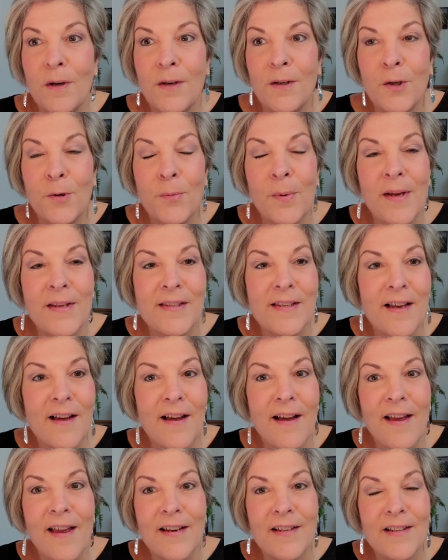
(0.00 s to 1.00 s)

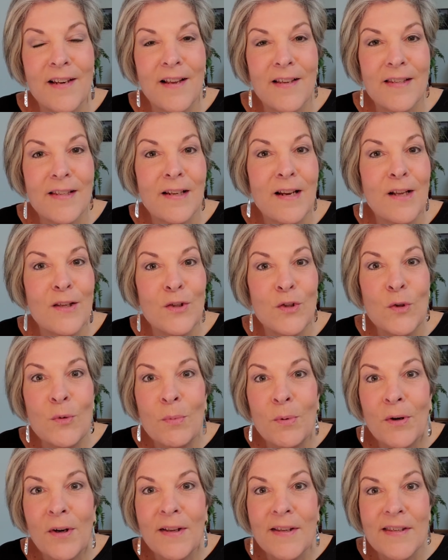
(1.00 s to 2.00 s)
Nerissa at Salon
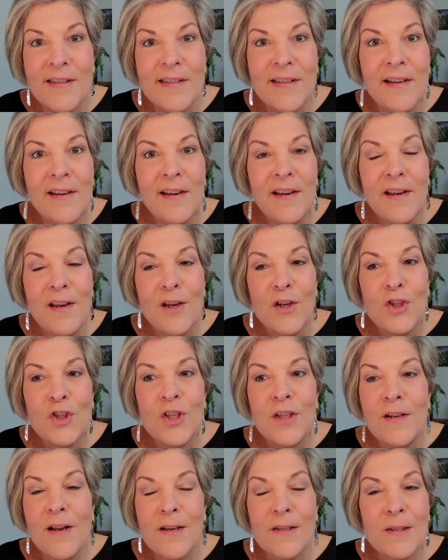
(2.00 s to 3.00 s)
Zuberance.
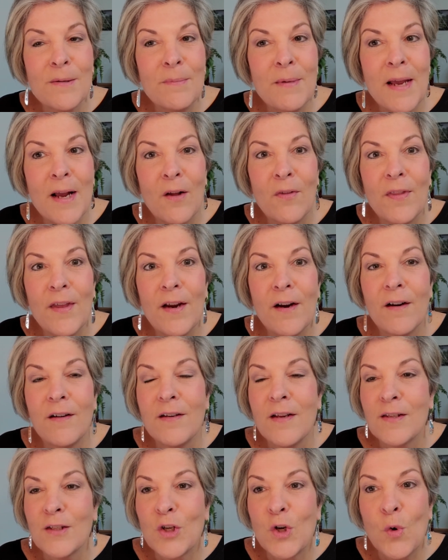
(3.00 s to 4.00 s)
She does them down there,
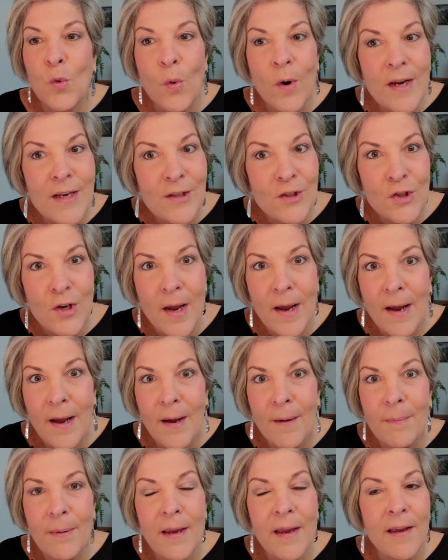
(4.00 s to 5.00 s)
does a great
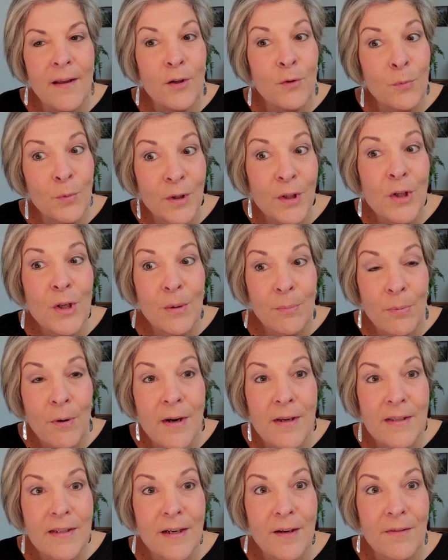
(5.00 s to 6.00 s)
job, and really good
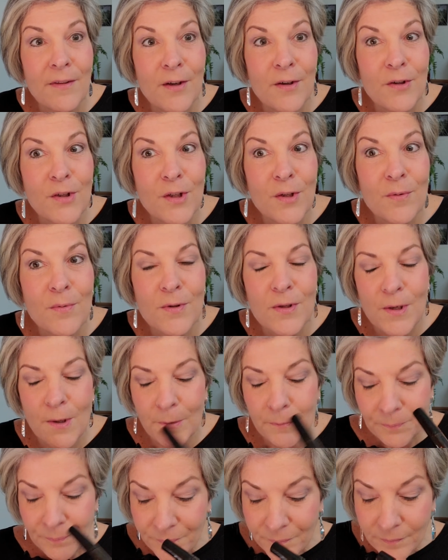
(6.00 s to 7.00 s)
price down there too.
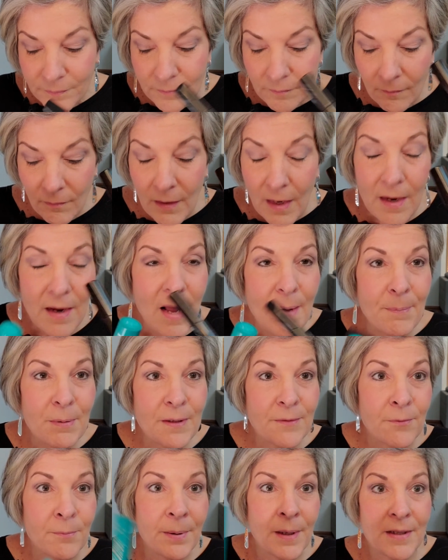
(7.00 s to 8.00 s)
So a couple
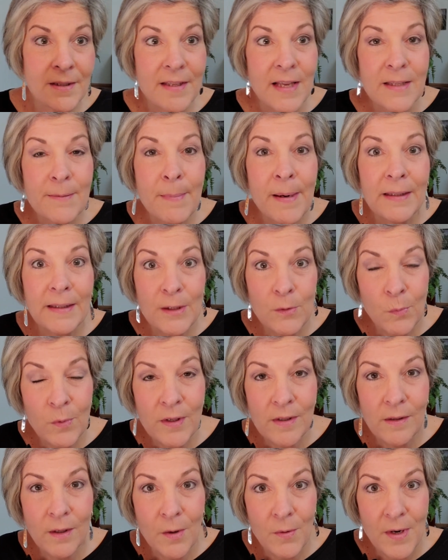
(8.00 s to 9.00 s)
different places. That's my
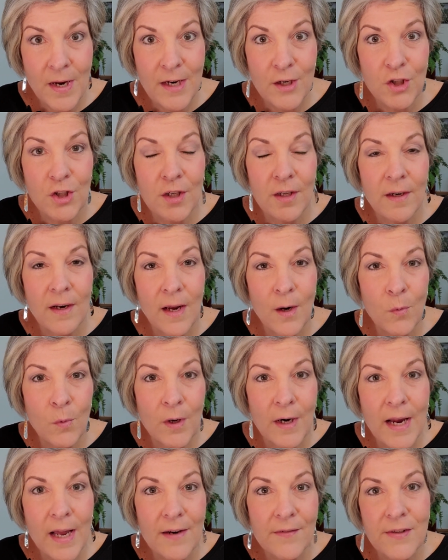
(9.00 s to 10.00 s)
Linwood location. I
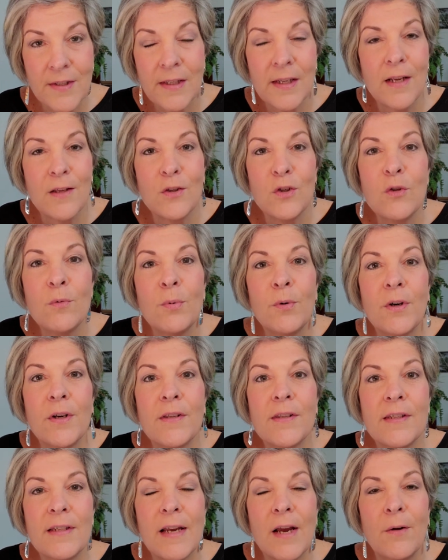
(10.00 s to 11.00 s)
work out of Salon
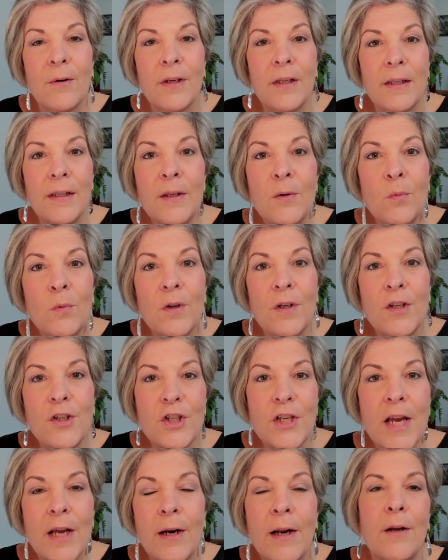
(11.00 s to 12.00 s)
Zuberance down in Linwood.
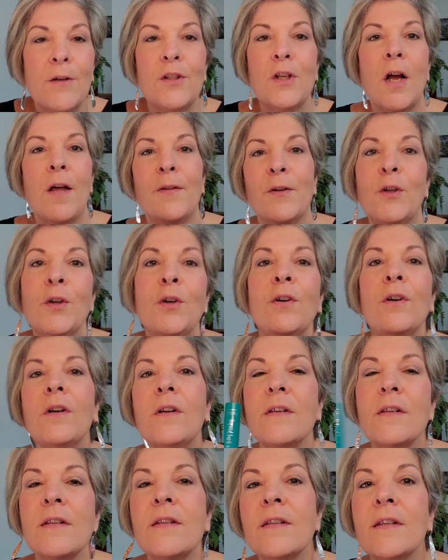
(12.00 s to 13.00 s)
Shout out to all the
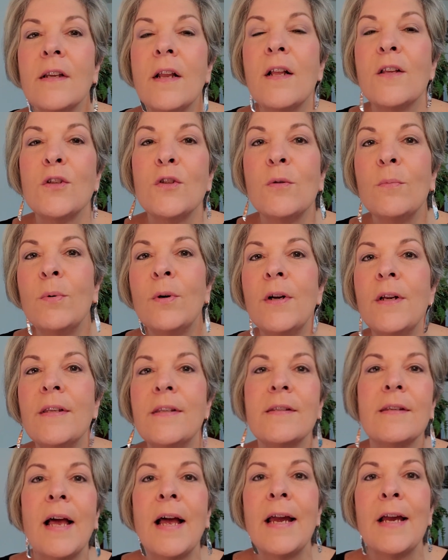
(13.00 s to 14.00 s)
girls in Salon
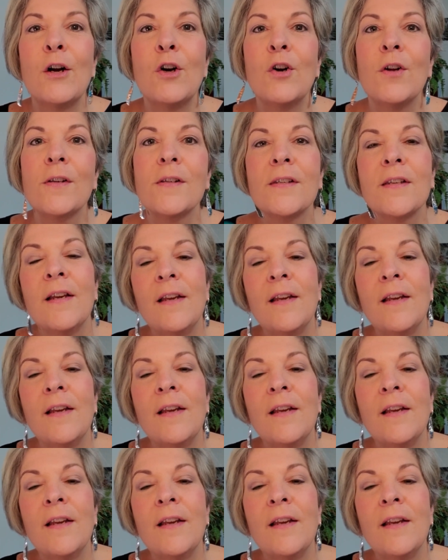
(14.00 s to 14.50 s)
Zuberance. Hi, girls.